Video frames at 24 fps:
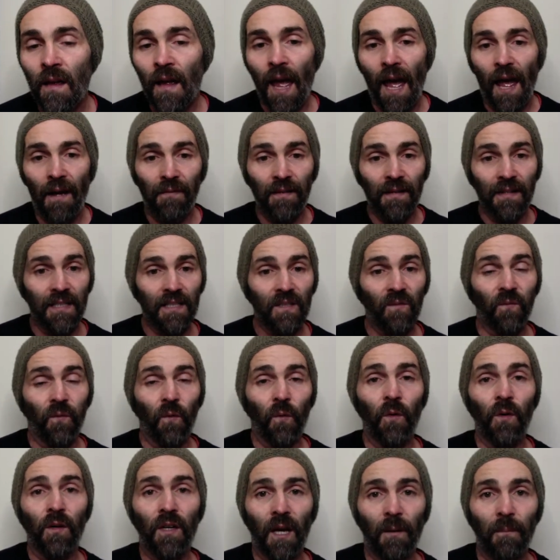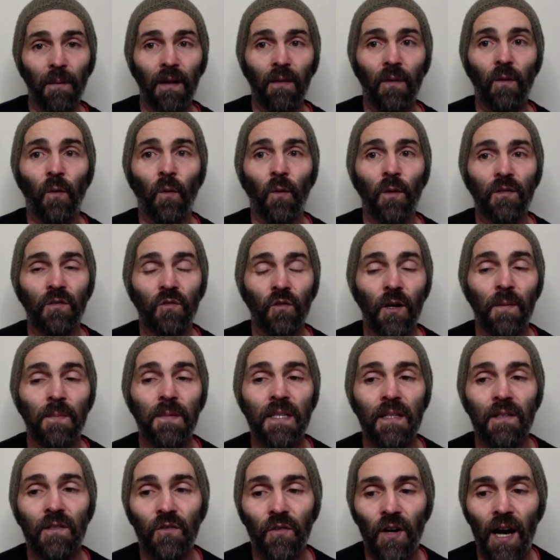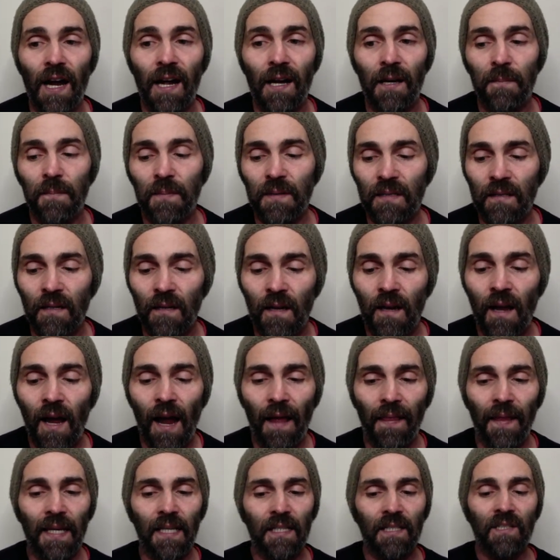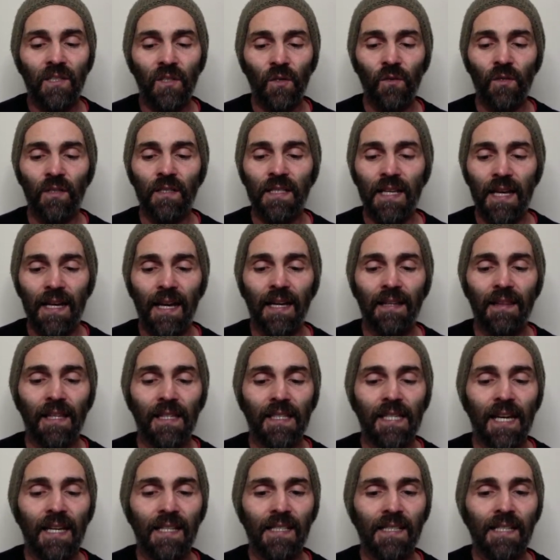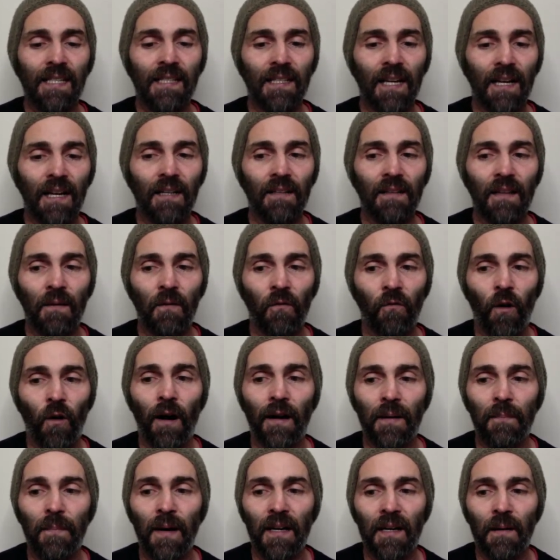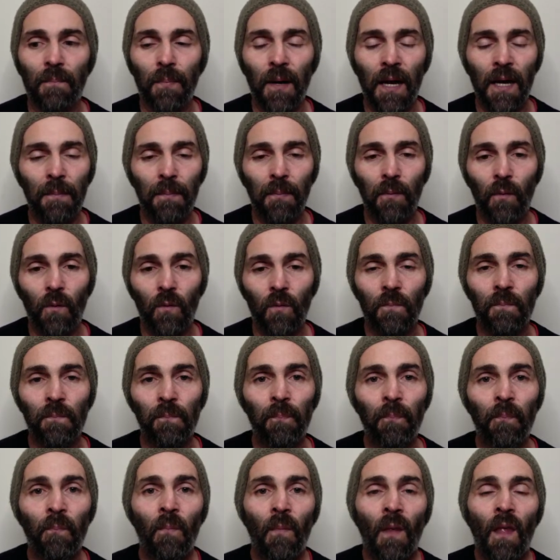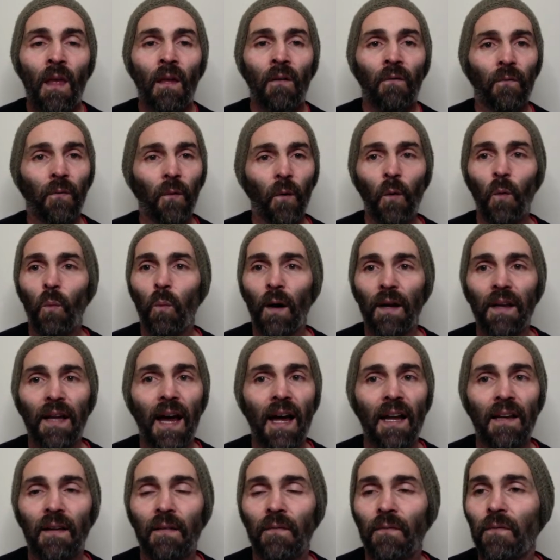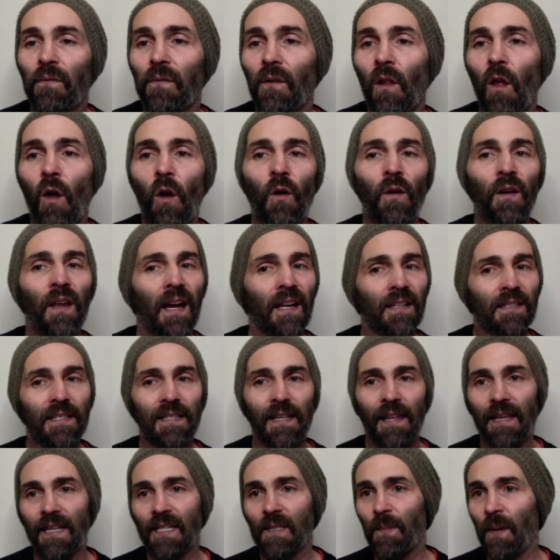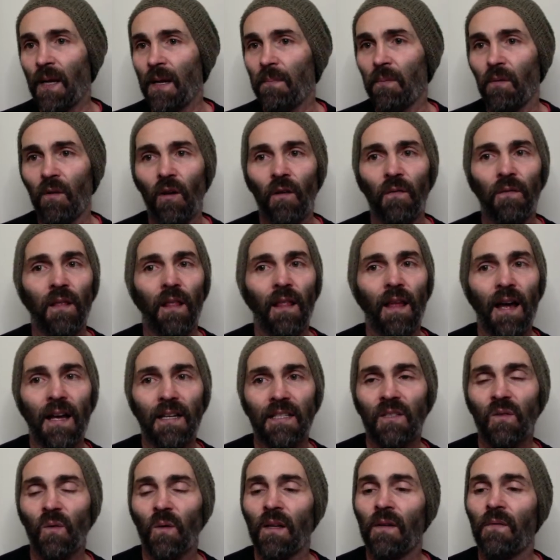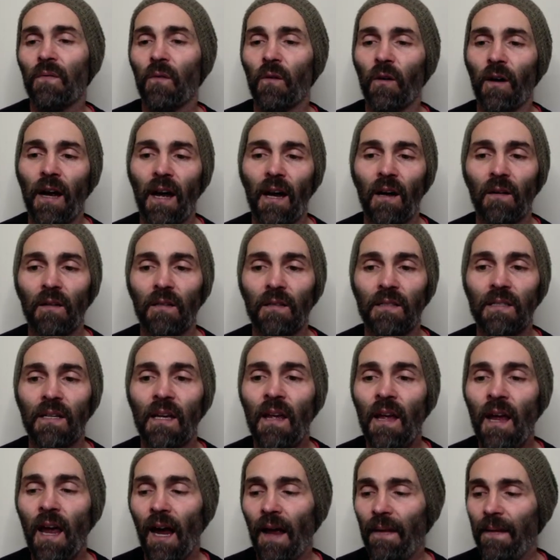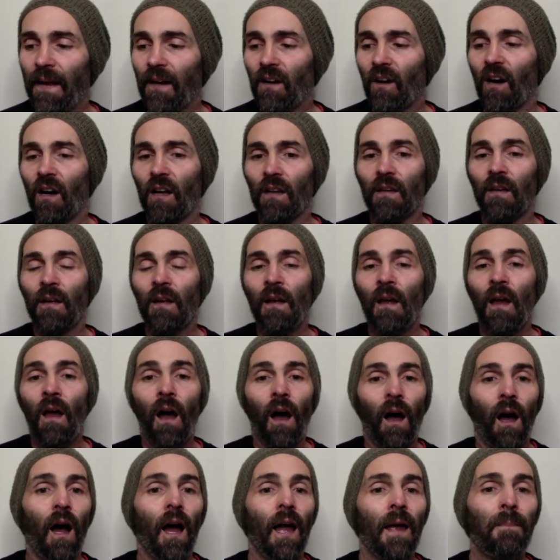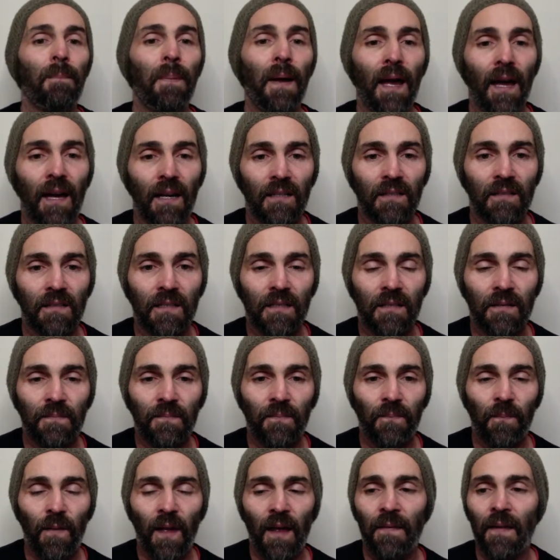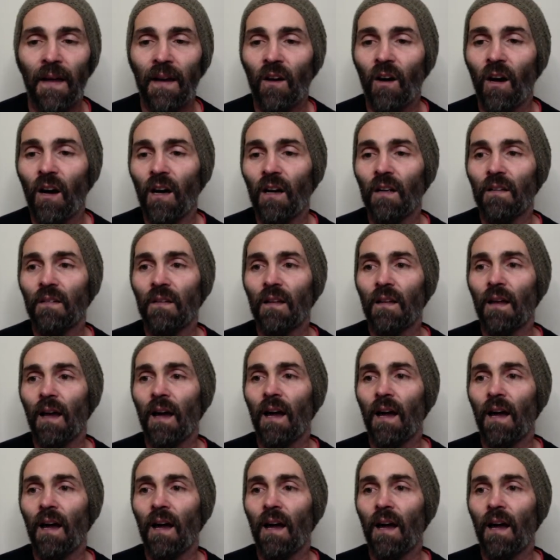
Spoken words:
having this food coming through in dribs and drabs, and then as soon as they get the testing done, the right amount of people, food went out and flowed out to these people over the last 24 hours. And they got iPads, and they got